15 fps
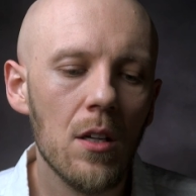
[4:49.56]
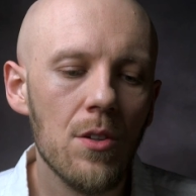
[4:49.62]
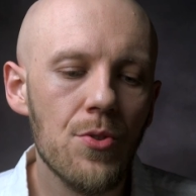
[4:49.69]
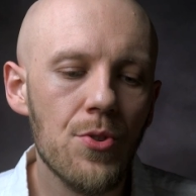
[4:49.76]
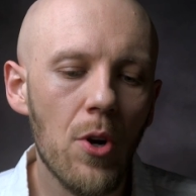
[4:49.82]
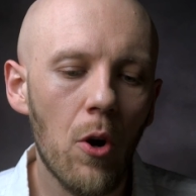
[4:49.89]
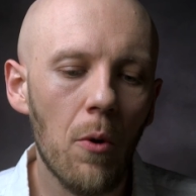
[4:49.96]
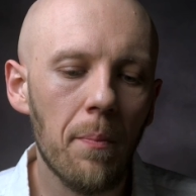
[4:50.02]

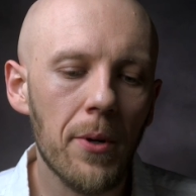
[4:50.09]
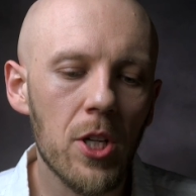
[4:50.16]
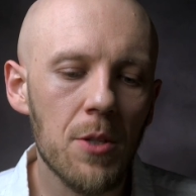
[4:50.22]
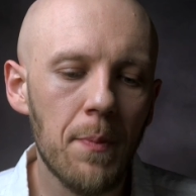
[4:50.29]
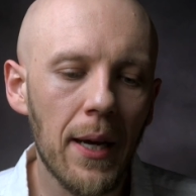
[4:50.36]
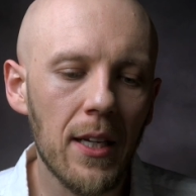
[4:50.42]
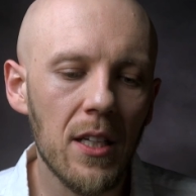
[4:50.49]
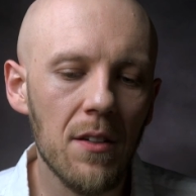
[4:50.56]
So
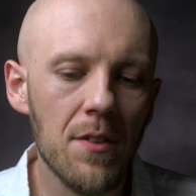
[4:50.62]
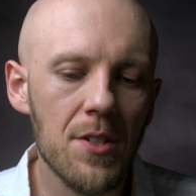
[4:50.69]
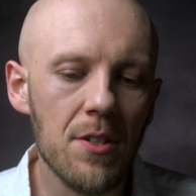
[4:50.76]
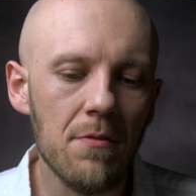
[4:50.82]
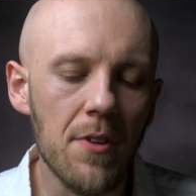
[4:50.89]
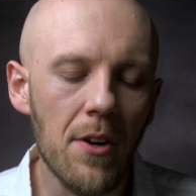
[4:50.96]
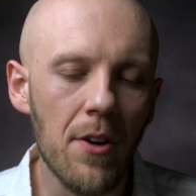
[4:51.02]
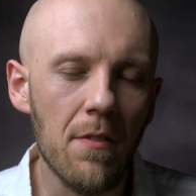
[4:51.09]
perspective is a
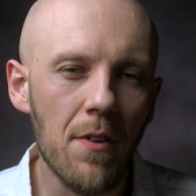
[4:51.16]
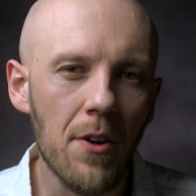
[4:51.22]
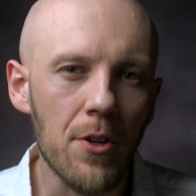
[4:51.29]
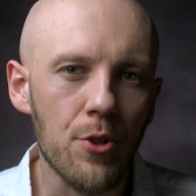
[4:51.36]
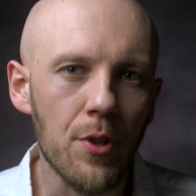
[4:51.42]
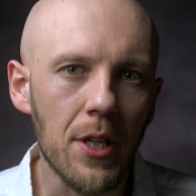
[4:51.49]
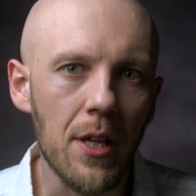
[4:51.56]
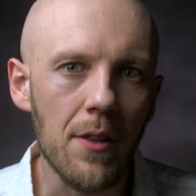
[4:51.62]
very, very
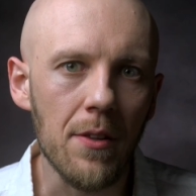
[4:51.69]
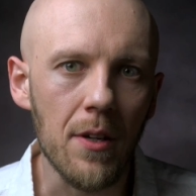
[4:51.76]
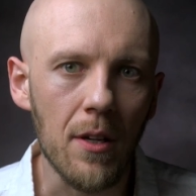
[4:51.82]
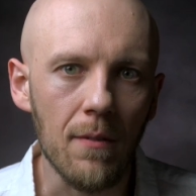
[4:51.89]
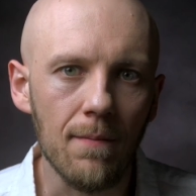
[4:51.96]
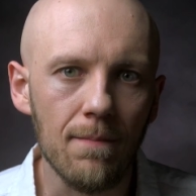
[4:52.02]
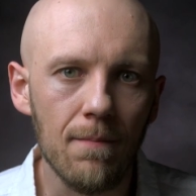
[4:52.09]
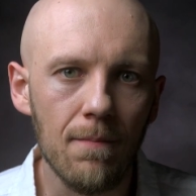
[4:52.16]
tricky thing.